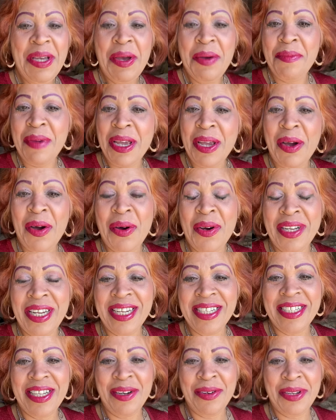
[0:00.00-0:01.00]
my
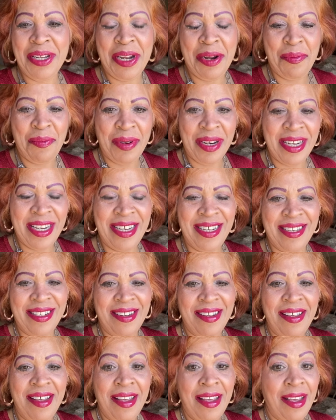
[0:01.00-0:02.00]
audience out there, please
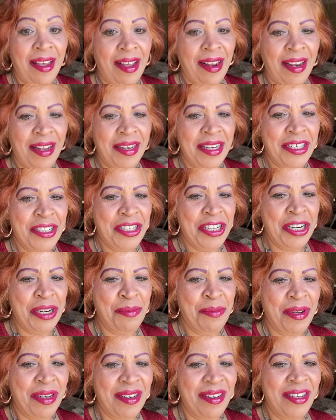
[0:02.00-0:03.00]
click the share
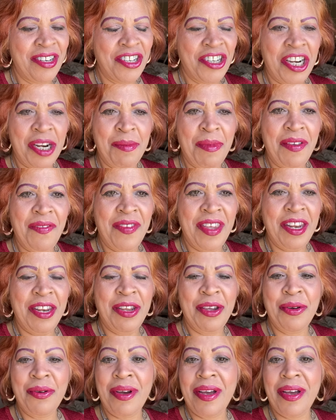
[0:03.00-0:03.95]
button, share my video,